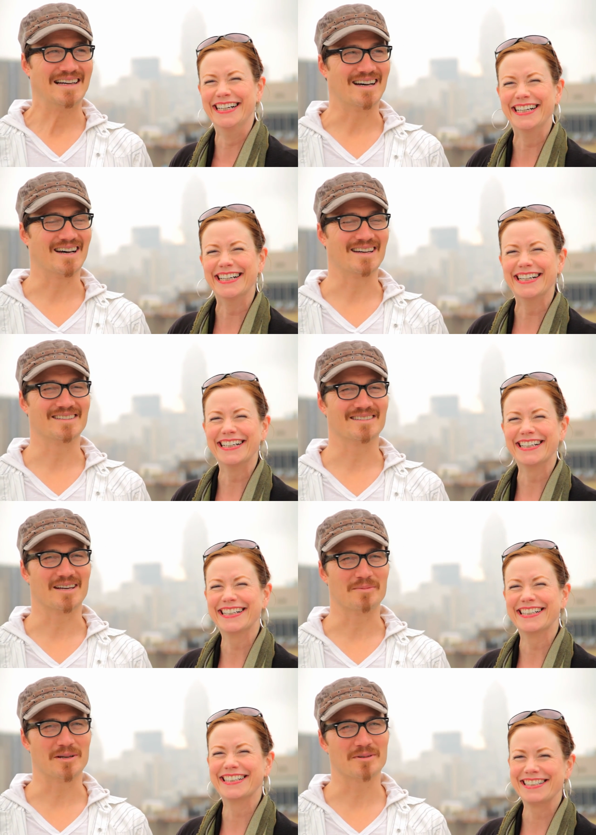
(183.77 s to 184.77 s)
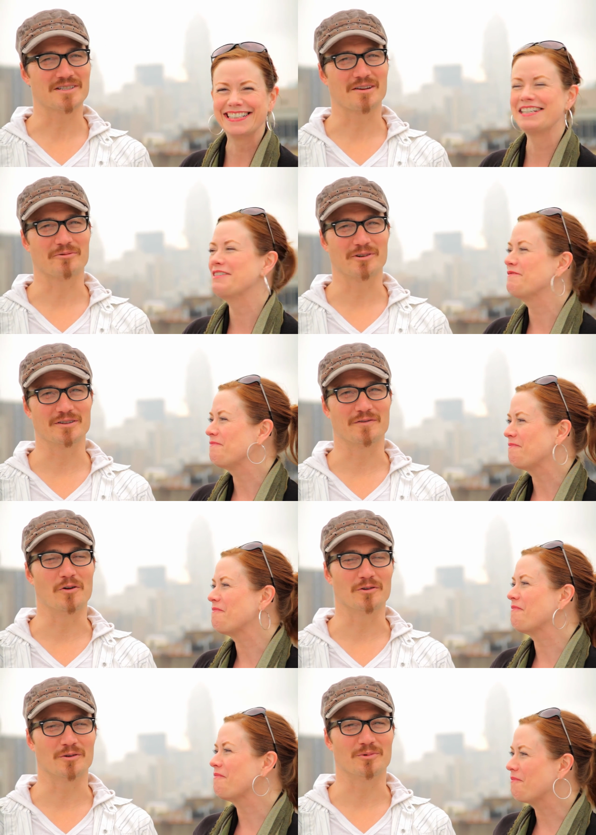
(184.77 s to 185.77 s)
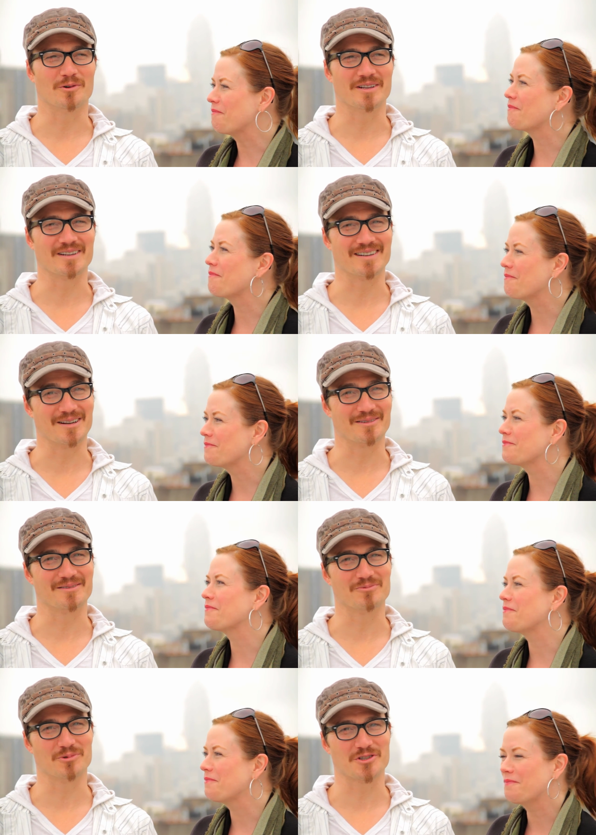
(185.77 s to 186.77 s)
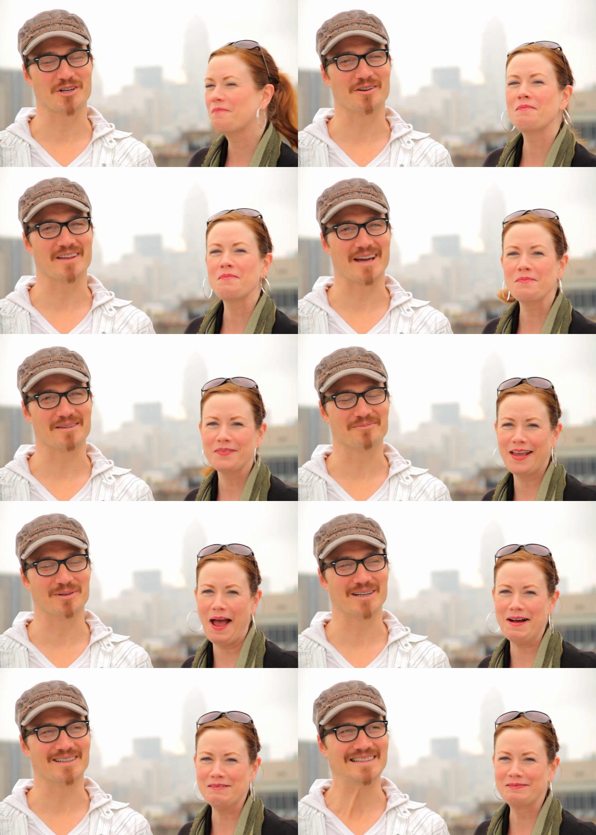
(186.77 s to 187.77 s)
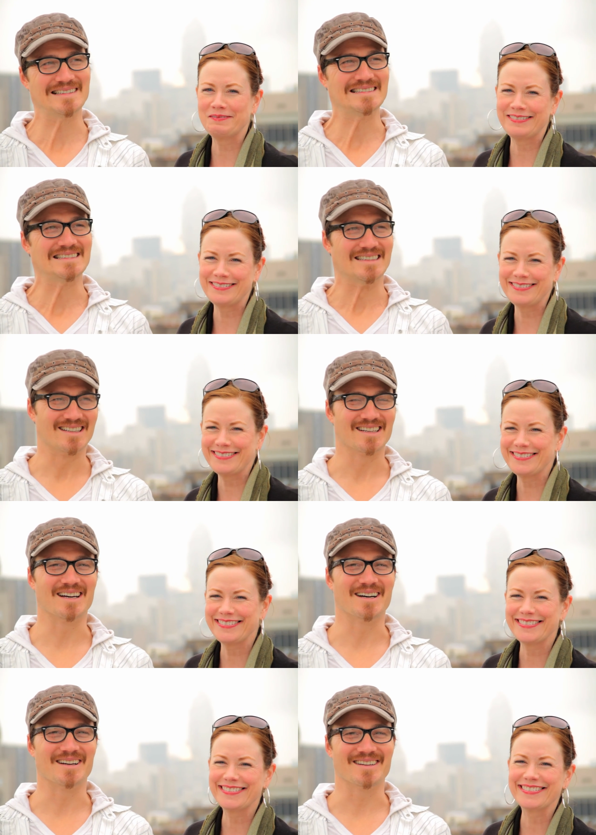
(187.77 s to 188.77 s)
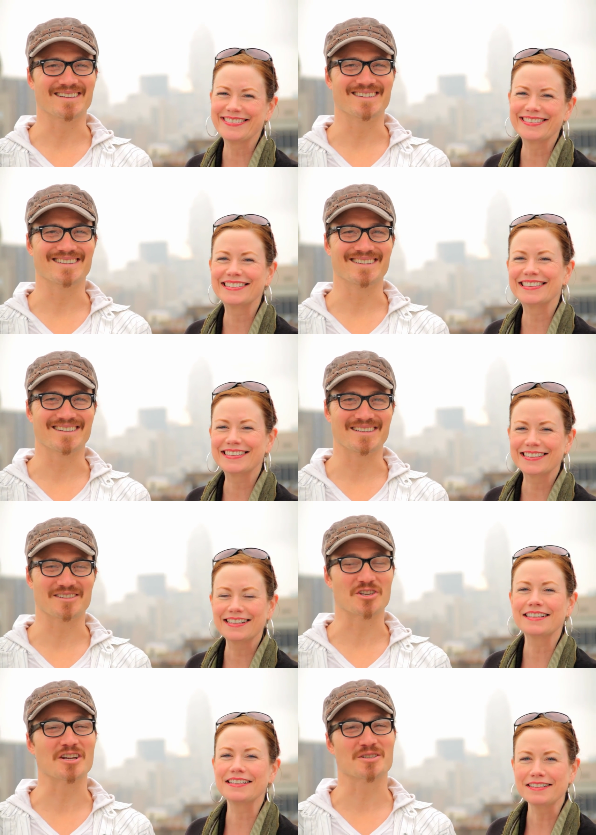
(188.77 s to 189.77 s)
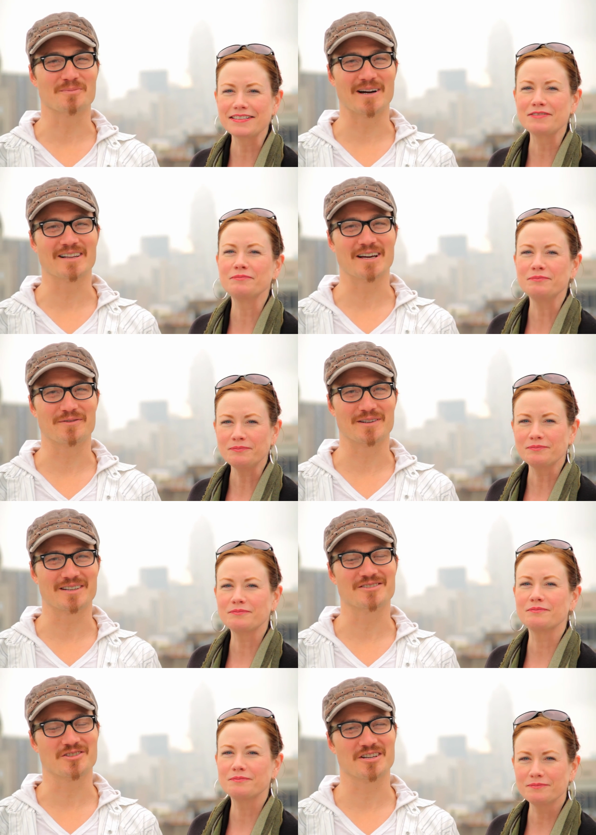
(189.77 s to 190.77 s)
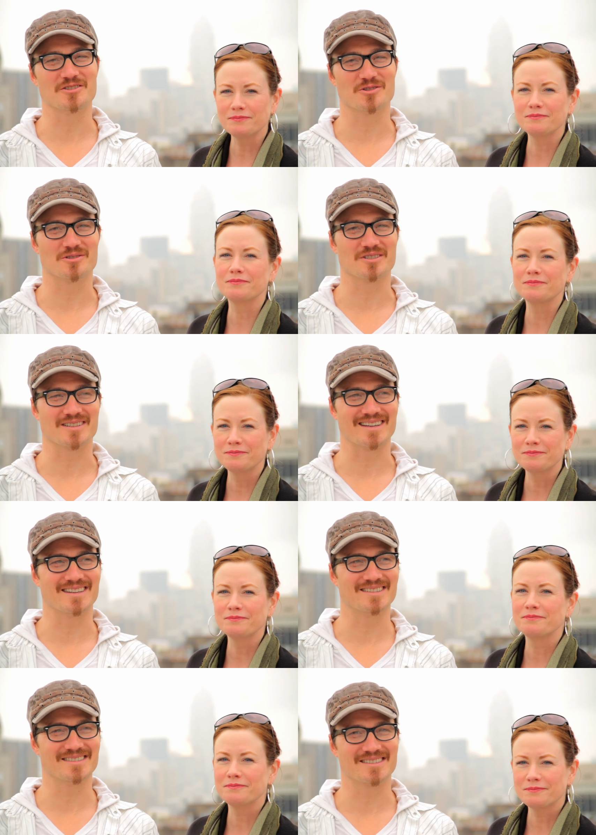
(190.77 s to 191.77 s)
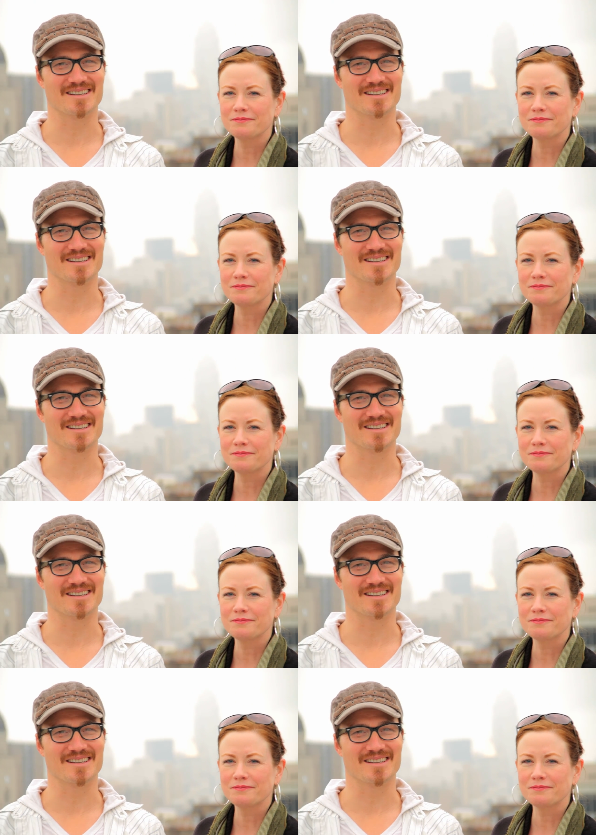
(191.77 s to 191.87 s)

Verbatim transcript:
Speaker 1: I, I made myself really vulnerable and, and I'll, we'll share that. Yeah. But uh, it changed my life and it can change yours and